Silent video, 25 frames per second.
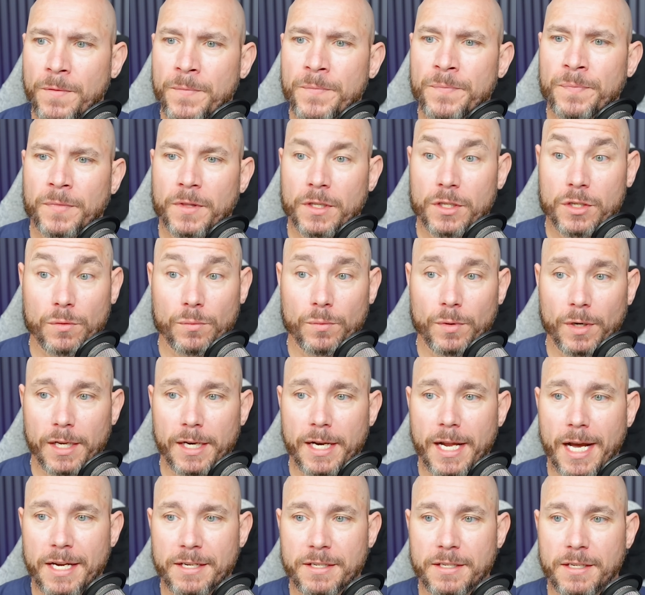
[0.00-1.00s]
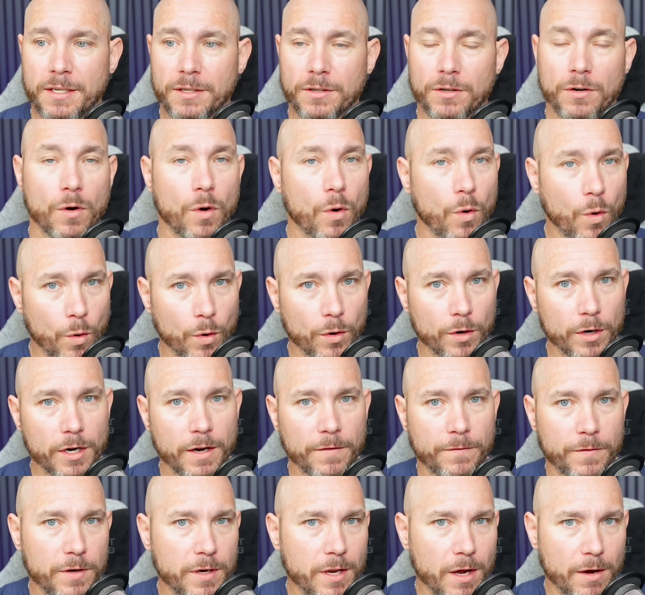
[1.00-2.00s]
It's a really nice deal. Or if you
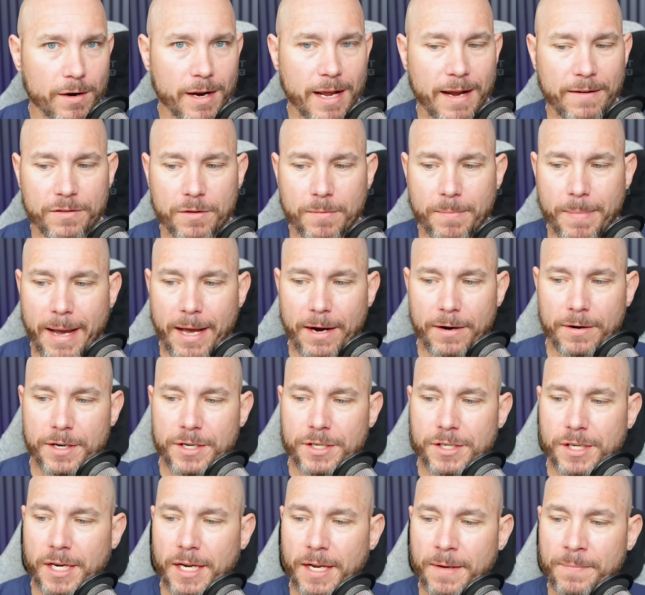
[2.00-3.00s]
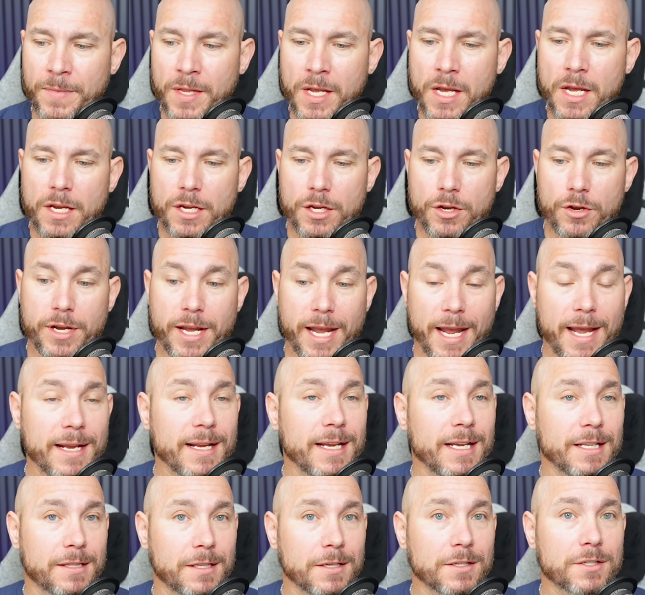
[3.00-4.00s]
don't have the batteries yet, you can get
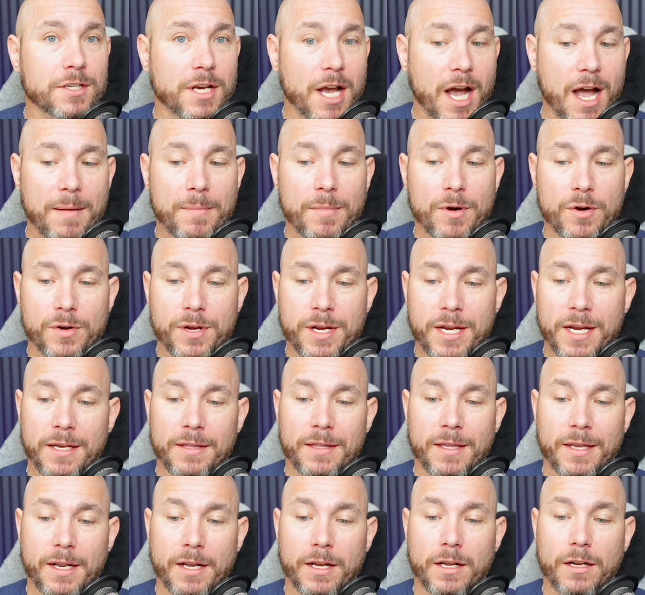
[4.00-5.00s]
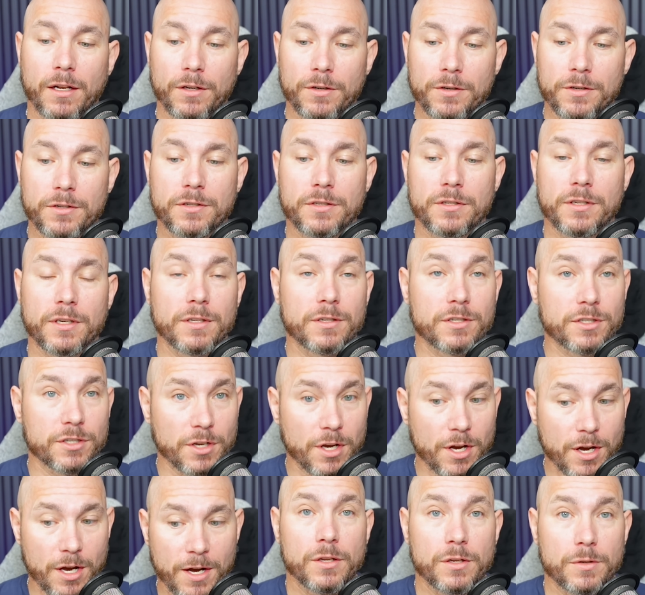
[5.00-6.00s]
this combo kit that includes the
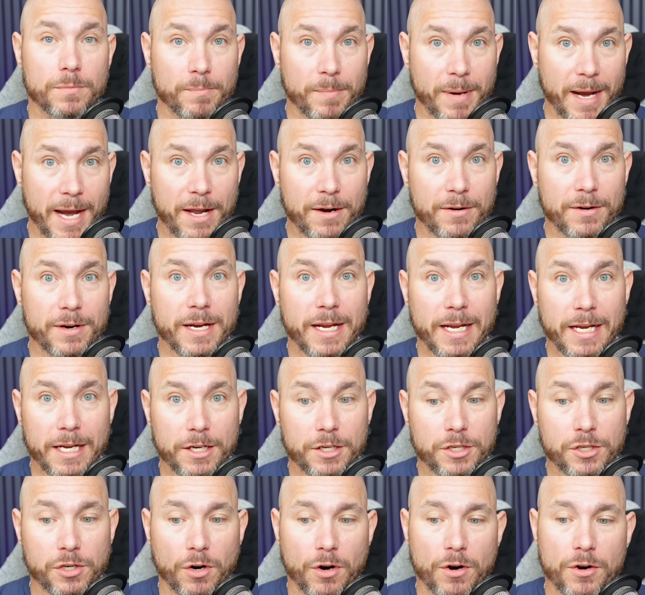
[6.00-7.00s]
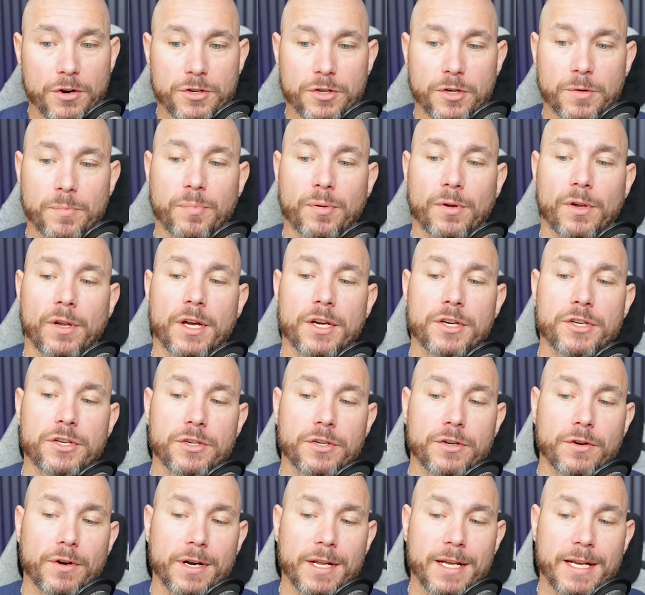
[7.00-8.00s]
saw, battery, and charger, plus you're
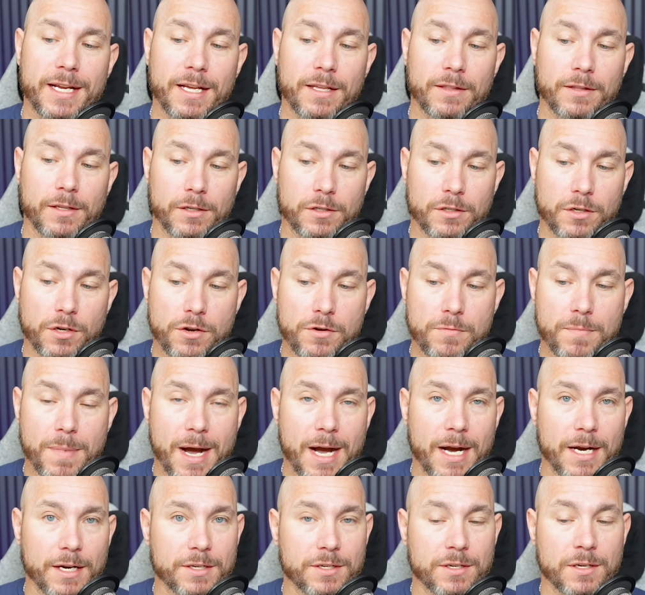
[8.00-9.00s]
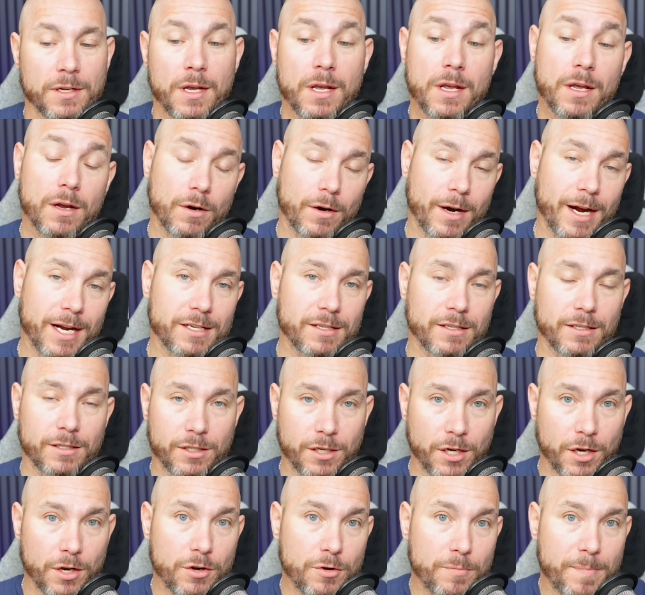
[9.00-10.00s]
going to get the 2 box, or actually
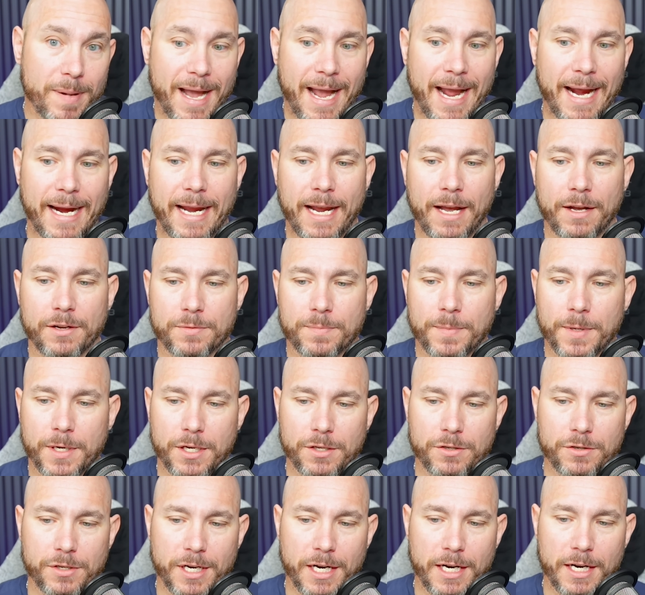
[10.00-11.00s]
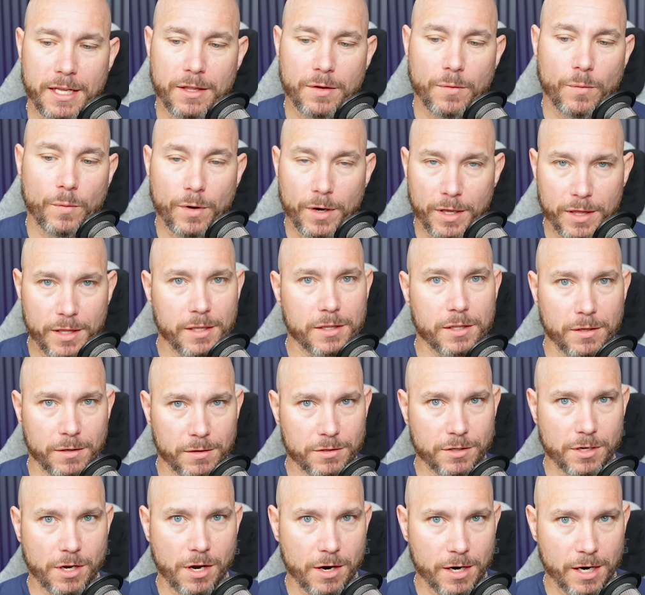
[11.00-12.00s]
2 pack outs, because you're getting the one that the
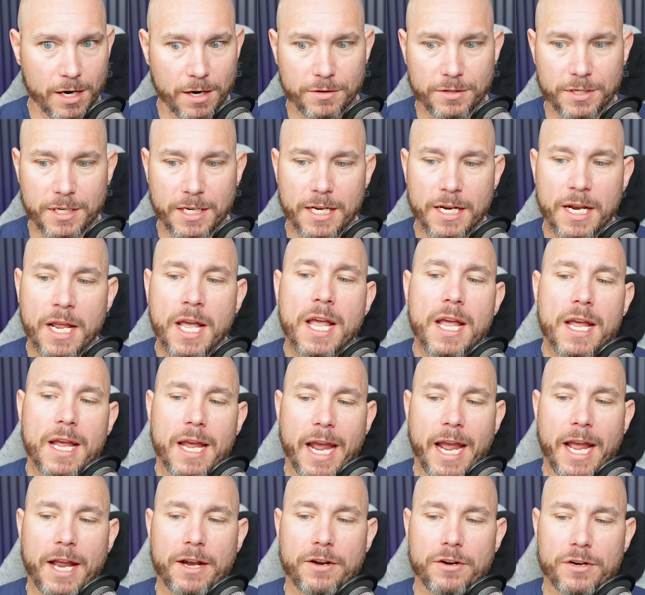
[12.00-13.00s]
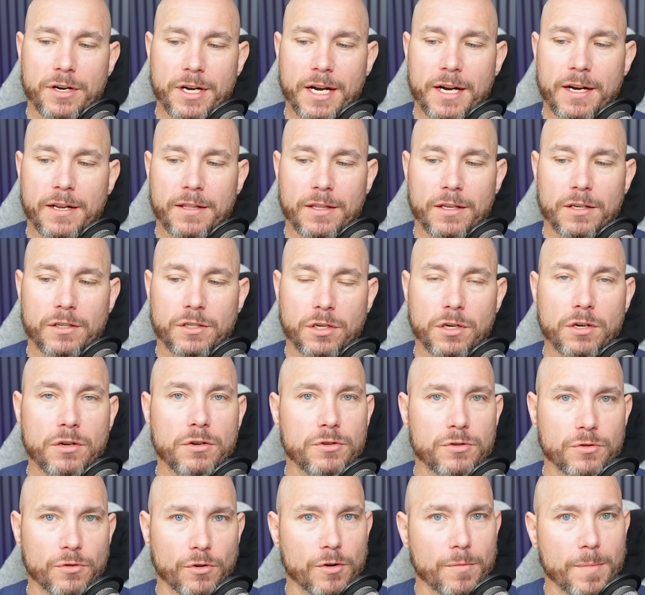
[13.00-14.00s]
saw goes in, and you're getting the
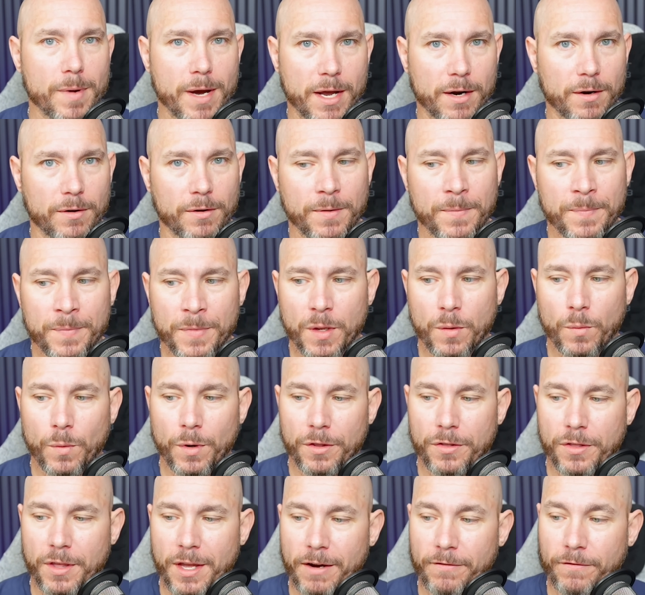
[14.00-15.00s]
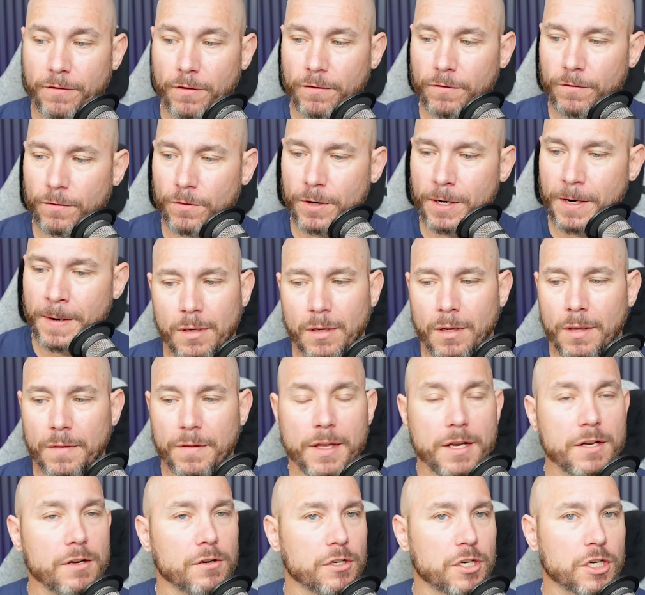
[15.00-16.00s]
2-drawer model with that for free. Then
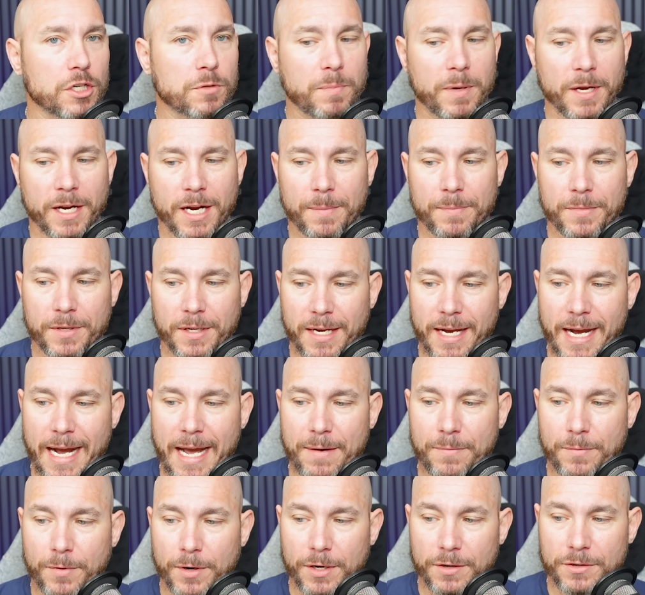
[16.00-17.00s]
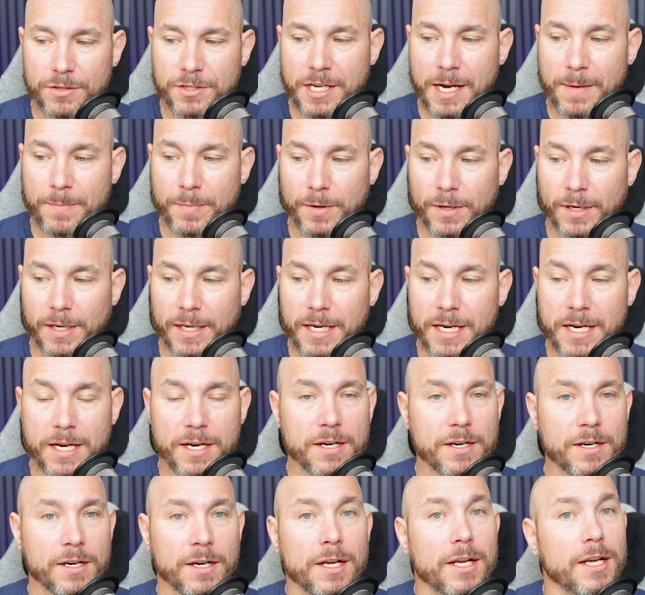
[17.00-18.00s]
you'll just pick up the guide rail separately
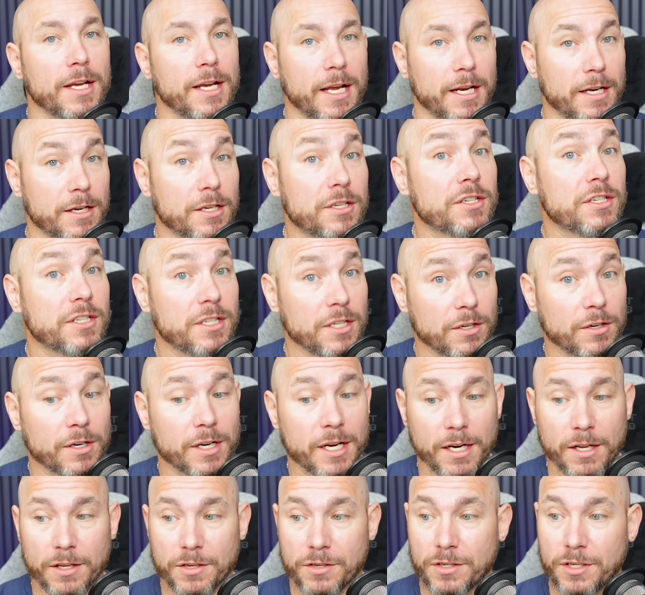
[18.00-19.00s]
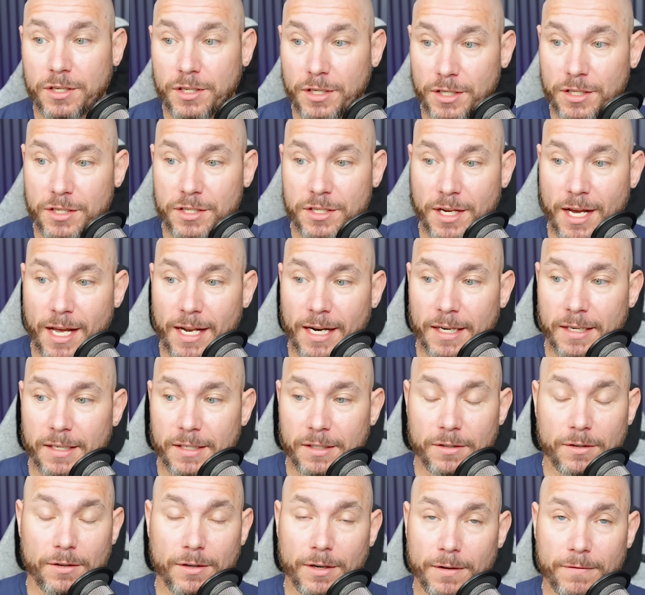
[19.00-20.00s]
here and still get a good solid deal
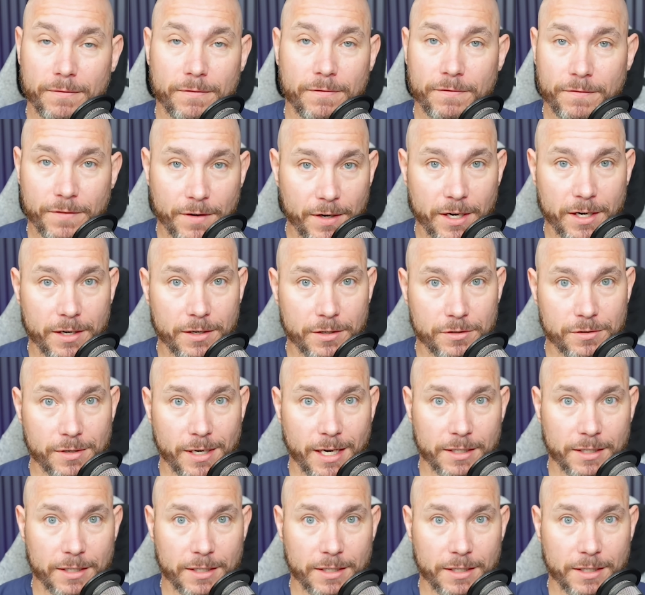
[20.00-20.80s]
on a very good track